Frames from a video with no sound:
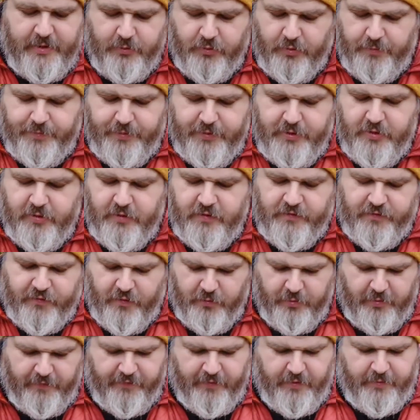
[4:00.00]
would be useful
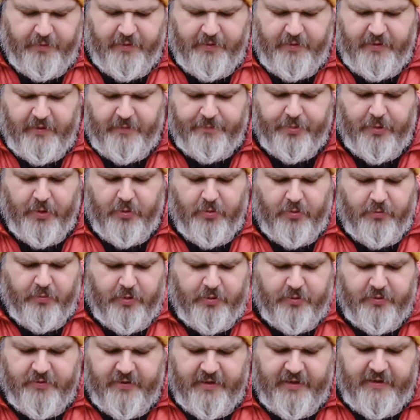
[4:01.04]
with a blow-up
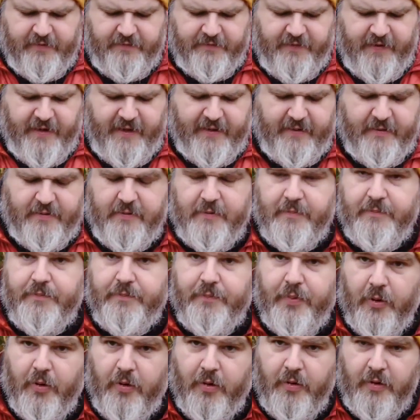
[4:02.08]
one underneath it,
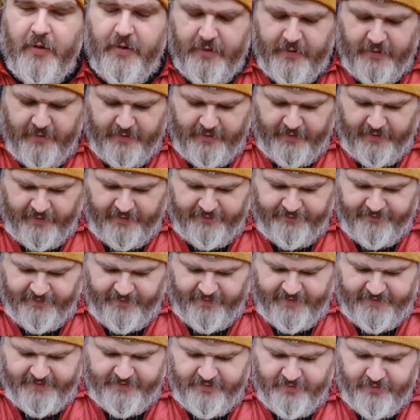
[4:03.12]
but I
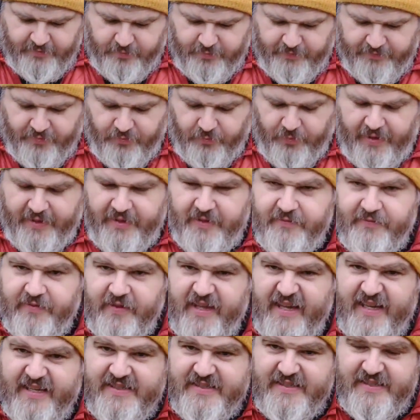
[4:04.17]
find with the weight of
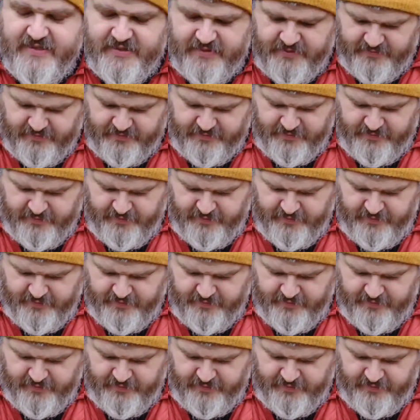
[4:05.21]
this